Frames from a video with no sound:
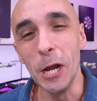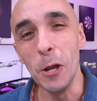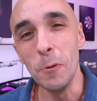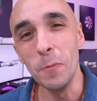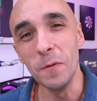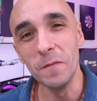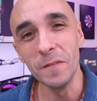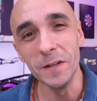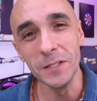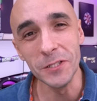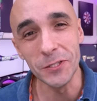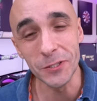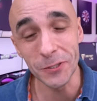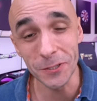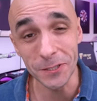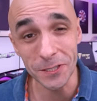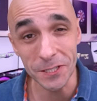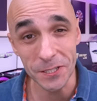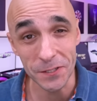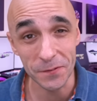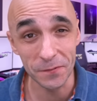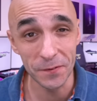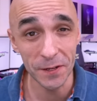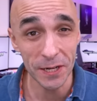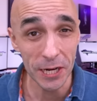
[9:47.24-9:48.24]
I hope you've enjoyed
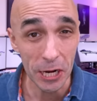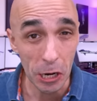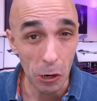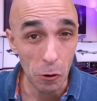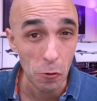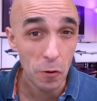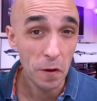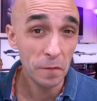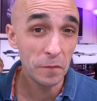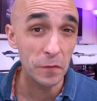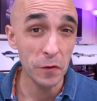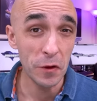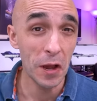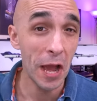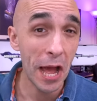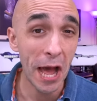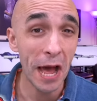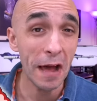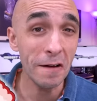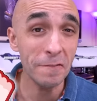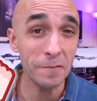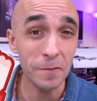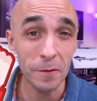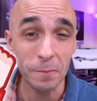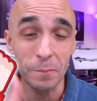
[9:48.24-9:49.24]
this video. If you
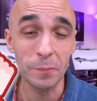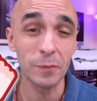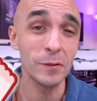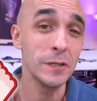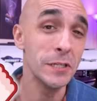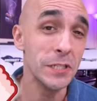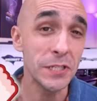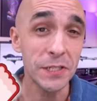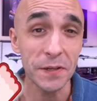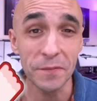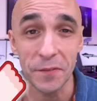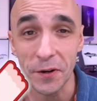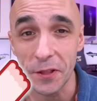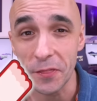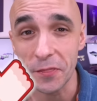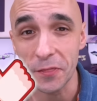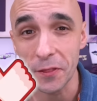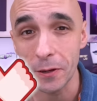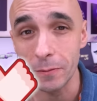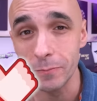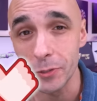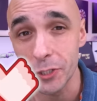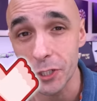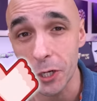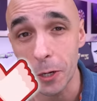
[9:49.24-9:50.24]
have, please give it a
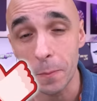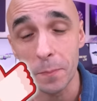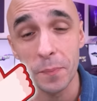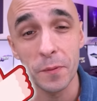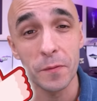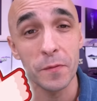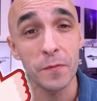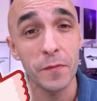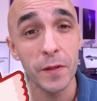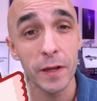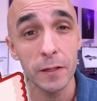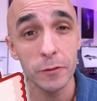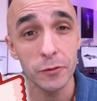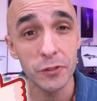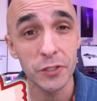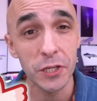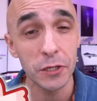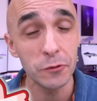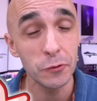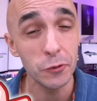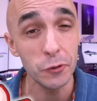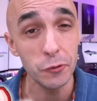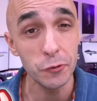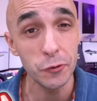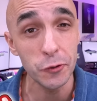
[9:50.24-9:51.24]
thumbs up. That'll
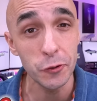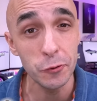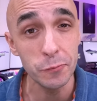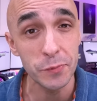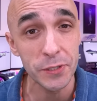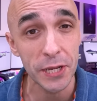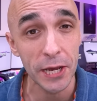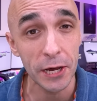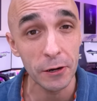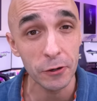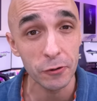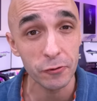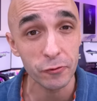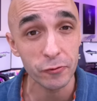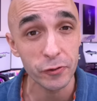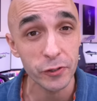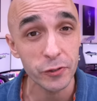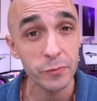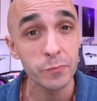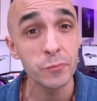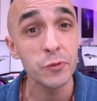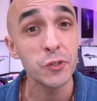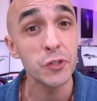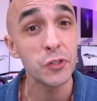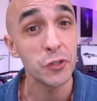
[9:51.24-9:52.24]
tell YouTube's
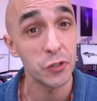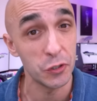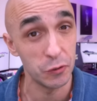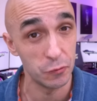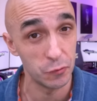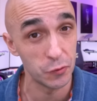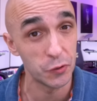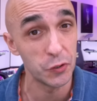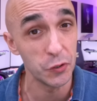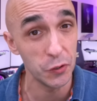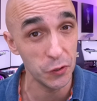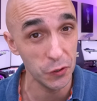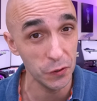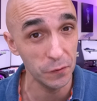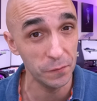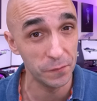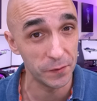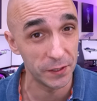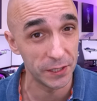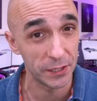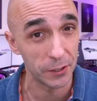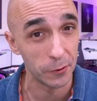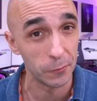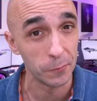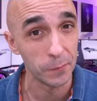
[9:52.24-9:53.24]
algorithms it was a good
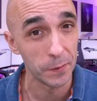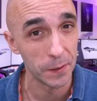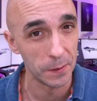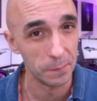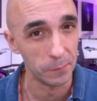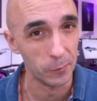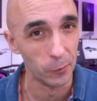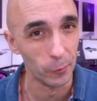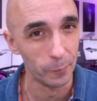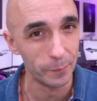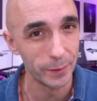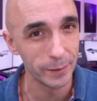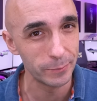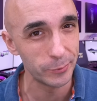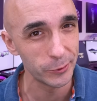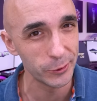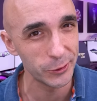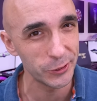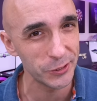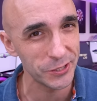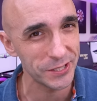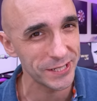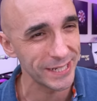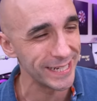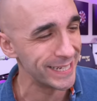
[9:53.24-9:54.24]
video and more people
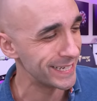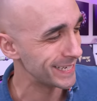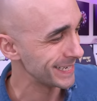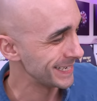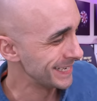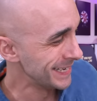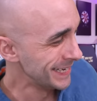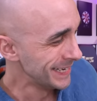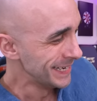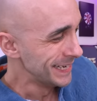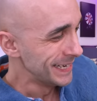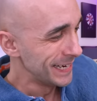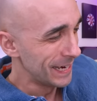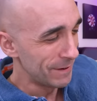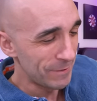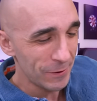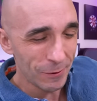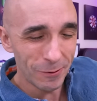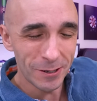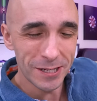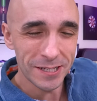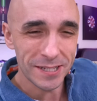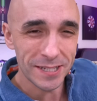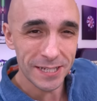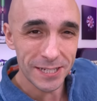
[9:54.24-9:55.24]
should see it. If you
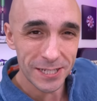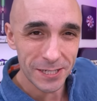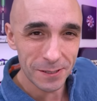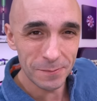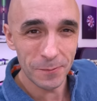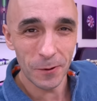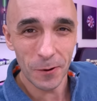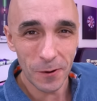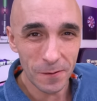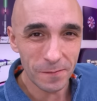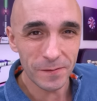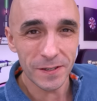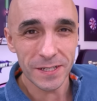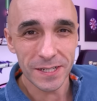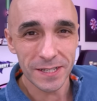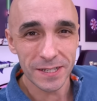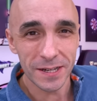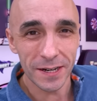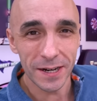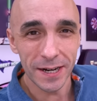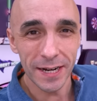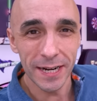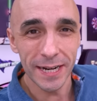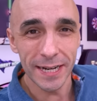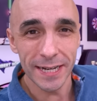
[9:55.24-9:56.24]
want to see some more of this
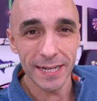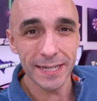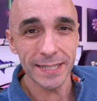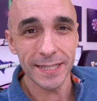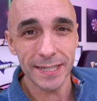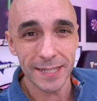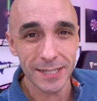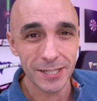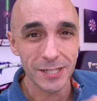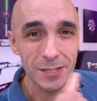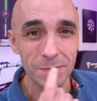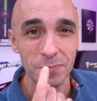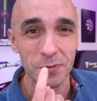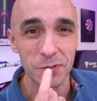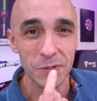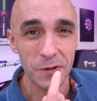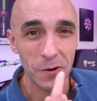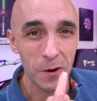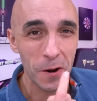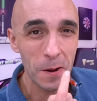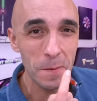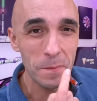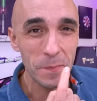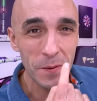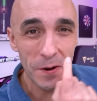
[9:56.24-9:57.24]
guy, hit that
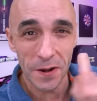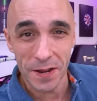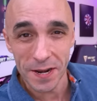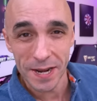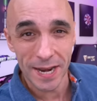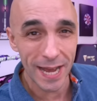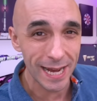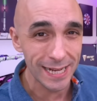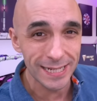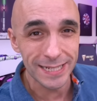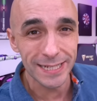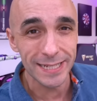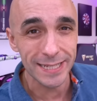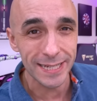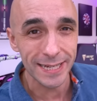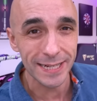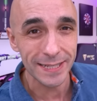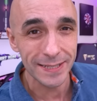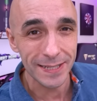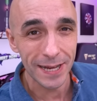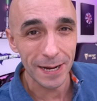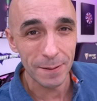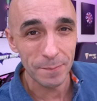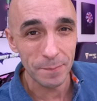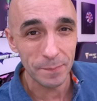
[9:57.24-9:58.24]
subscribe button and
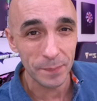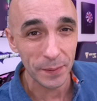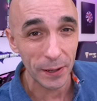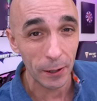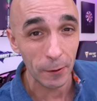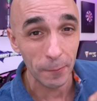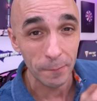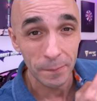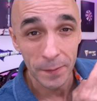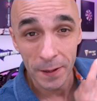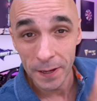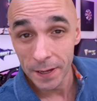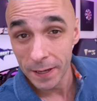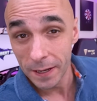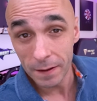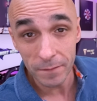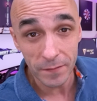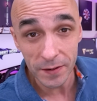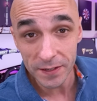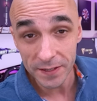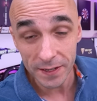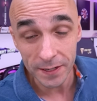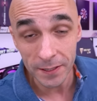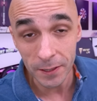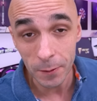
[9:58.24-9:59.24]
ding that bell. If
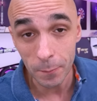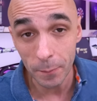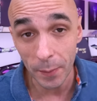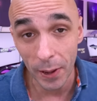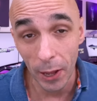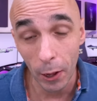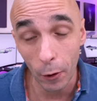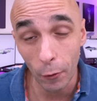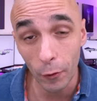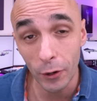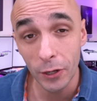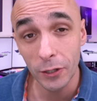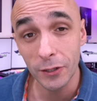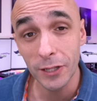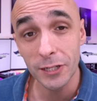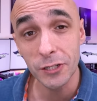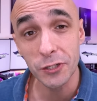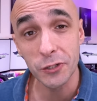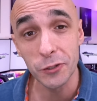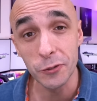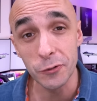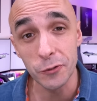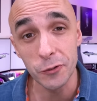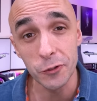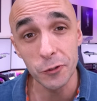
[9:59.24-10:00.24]
you ding the bell, it
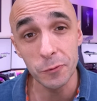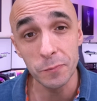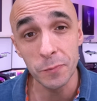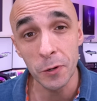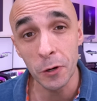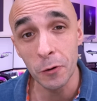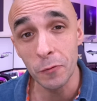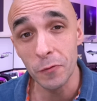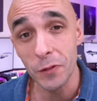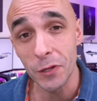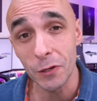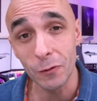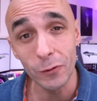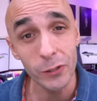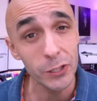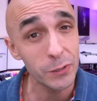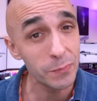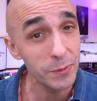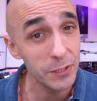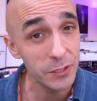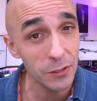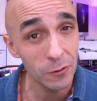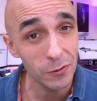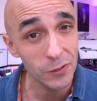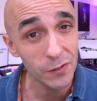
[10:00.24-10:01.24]
lets YouTube know that you want to
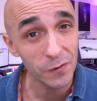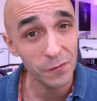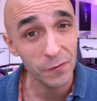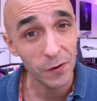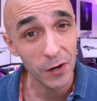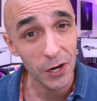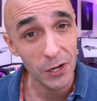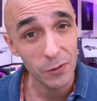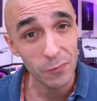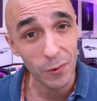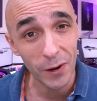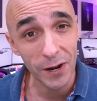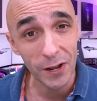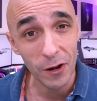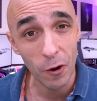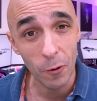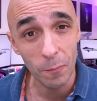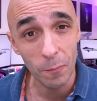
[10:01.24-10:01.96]
be notified when I